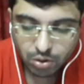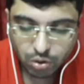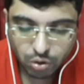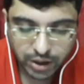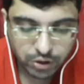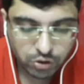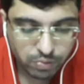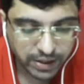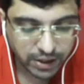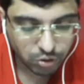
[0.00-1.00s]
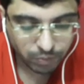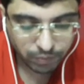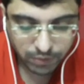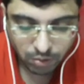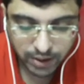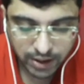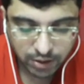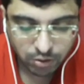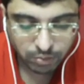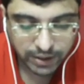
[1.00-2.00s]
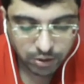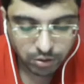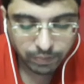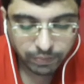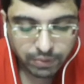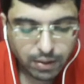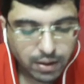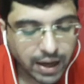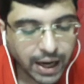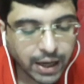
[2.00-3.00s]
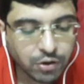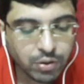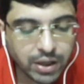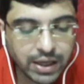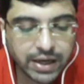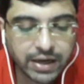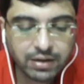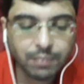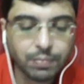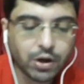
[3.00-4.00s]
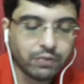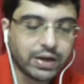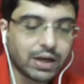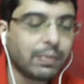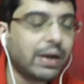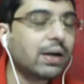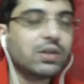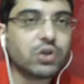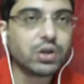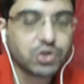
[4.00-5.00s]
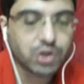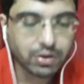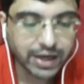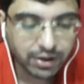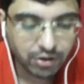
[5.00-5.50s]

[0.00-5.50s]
Rook into b2, queen into b2, and you regained the pawn with a better structure, right?